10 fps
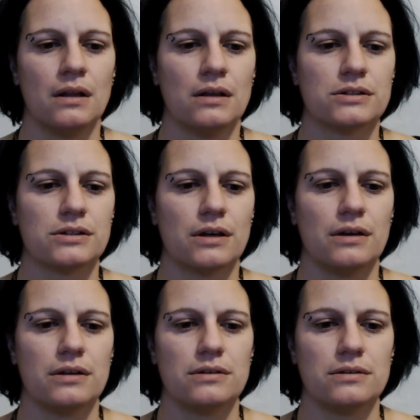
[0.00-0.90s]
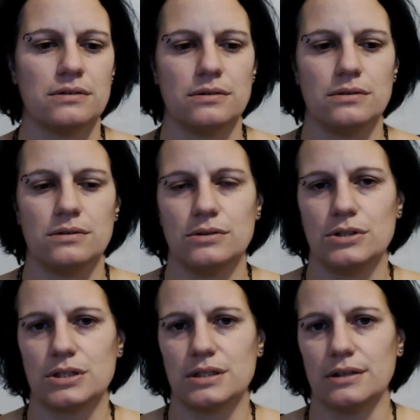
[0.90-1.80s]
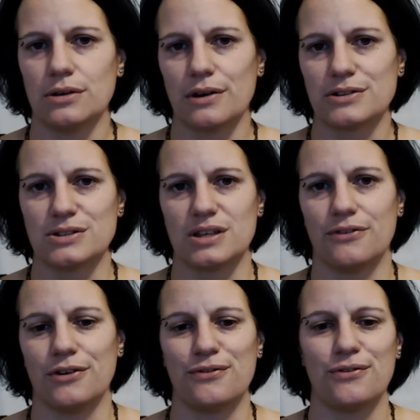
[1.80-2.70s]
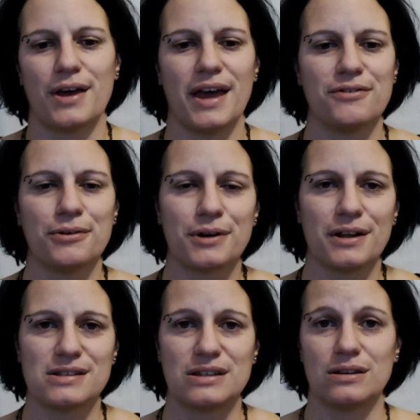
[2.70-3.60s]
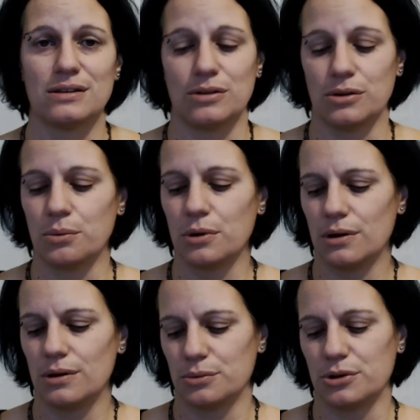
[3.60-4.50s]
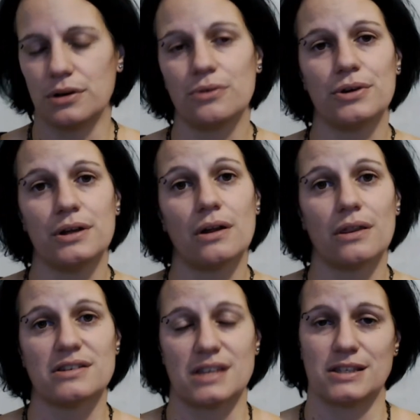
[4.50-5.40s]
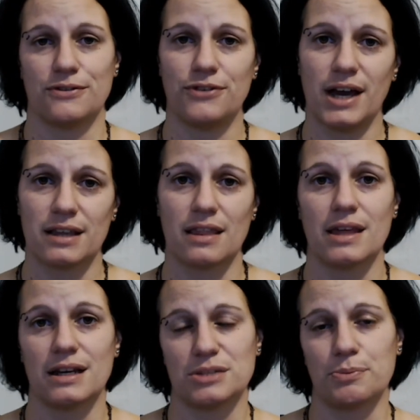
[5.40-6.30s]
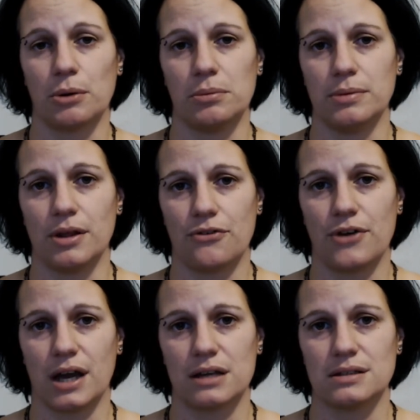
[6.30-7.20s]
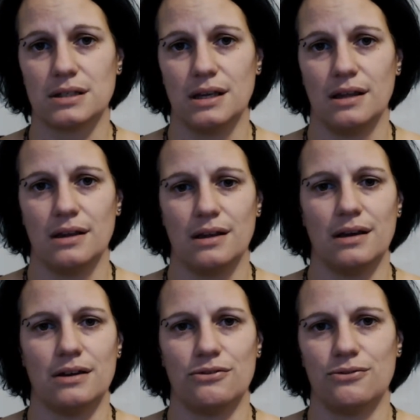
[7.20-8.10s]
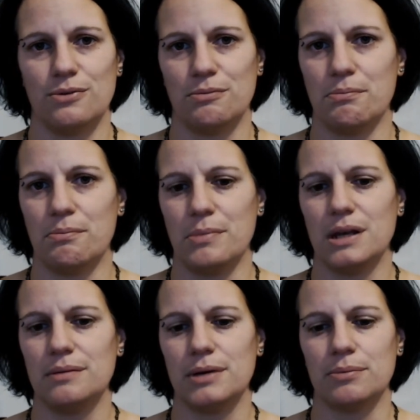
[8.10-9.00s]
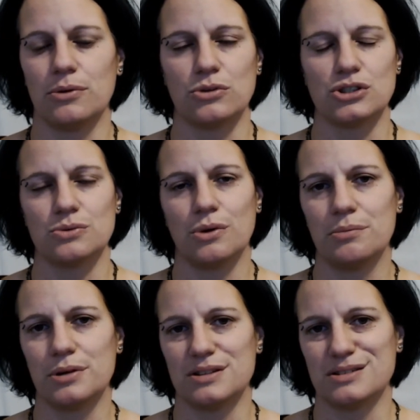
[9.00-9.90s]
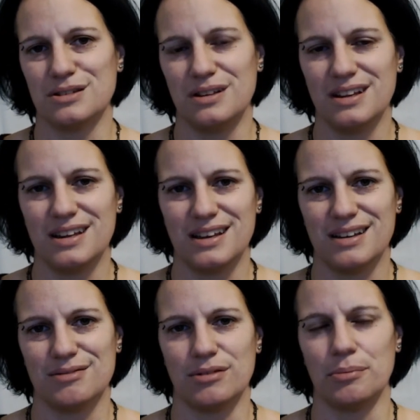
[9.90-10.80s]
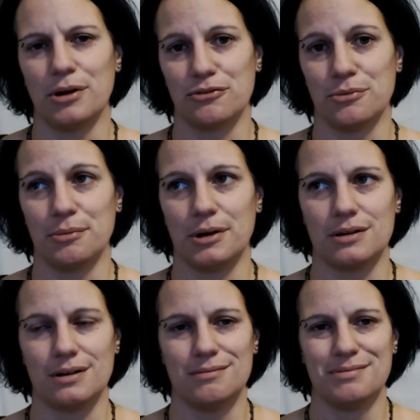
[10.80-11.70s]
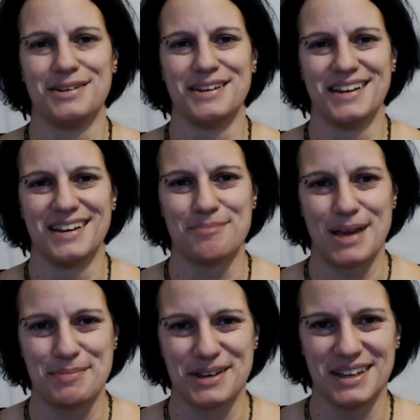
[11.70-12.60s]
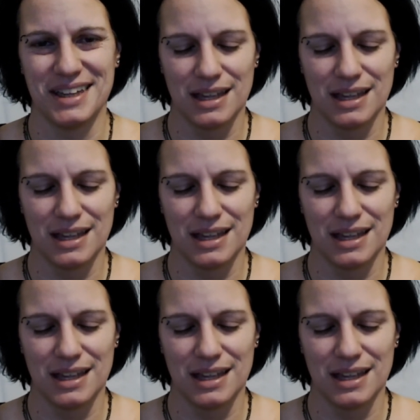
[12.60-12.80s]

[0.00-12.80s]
So you just need to ask yourself, if everyone else in the world would agree on this as a fact, then it's probably a fact. If many people, or just one person, apart from your partner, maybe,